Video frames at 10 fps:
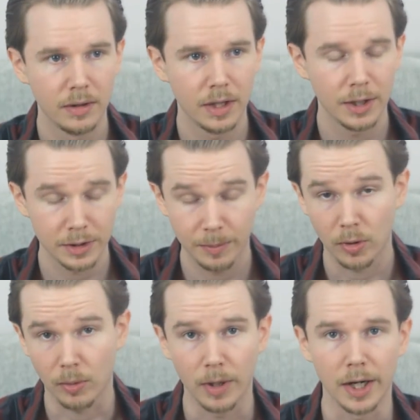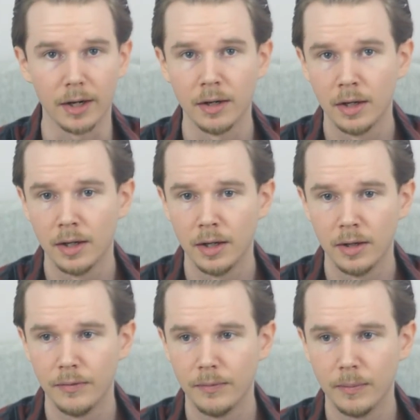Here's the bottom line.
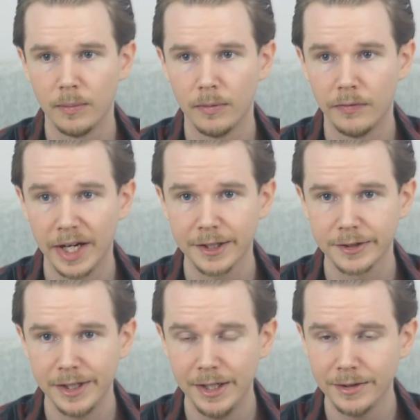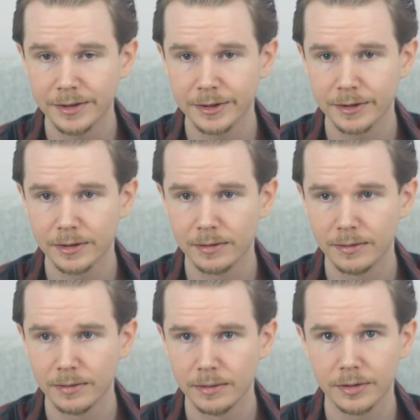Vaccines
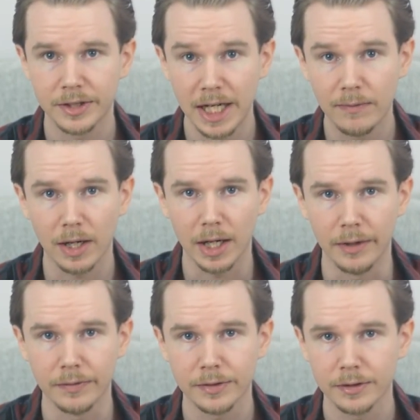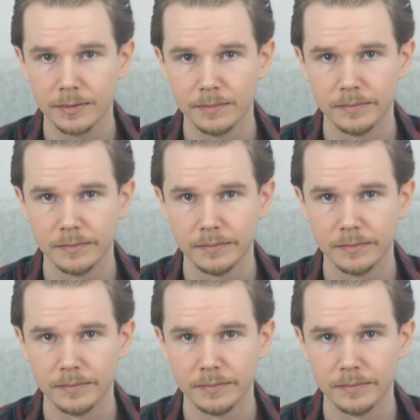save lives.